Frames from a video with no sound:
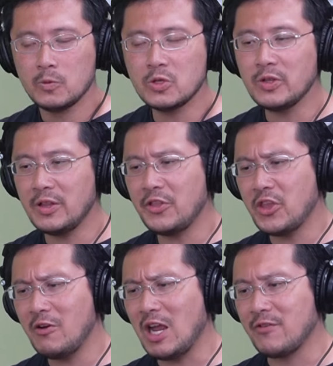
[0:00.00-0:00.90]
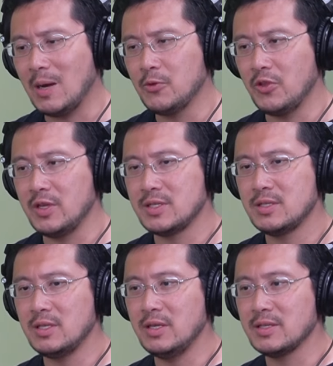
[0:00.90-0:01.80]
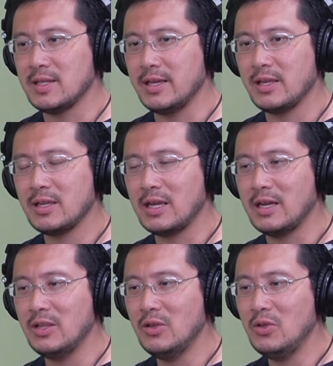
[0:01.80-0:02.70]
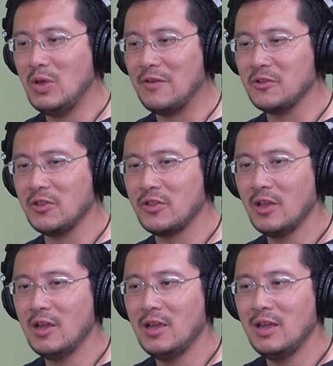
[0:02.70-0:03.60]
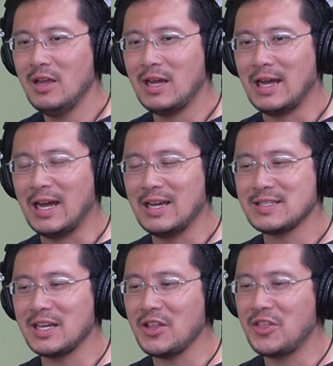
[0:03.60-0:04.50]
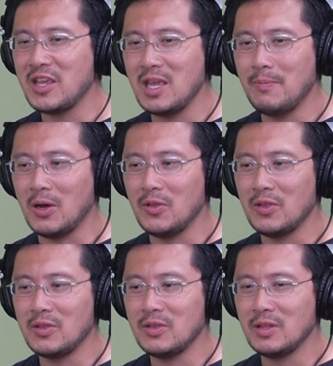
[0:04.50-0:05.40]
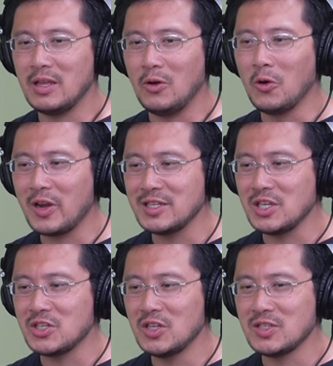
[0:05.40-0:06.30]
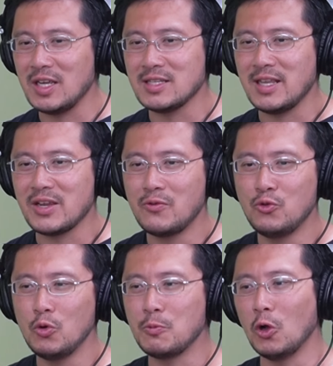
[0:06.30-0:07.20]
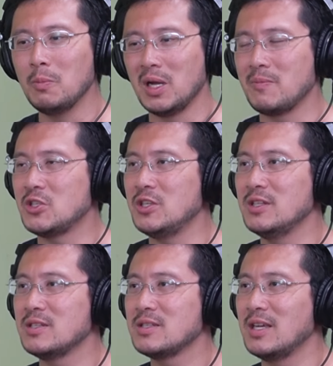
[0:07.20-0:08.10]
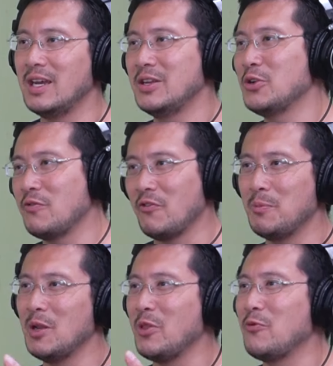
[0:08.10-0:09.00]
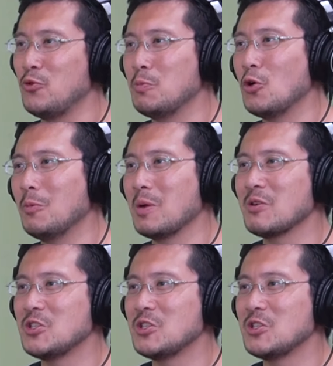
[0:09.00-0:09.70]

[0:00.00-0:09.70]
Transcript: so the, the theory I've come to this is like uh, you, you have to th- I started thinking about uh, organizations as like Rube Goldberg machines. I don't know if you're familiar with what Rube Goldberg